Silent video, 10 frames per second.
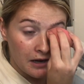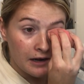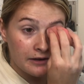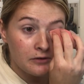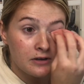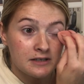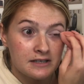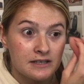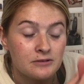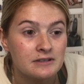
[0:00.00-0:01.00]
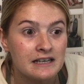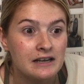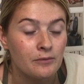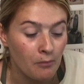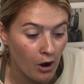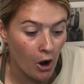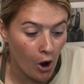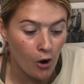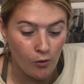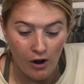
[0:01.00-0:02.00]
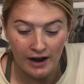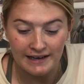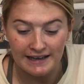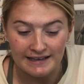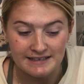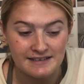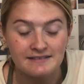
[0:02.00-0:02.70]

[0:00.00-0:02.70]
like you can still see my whole eyelid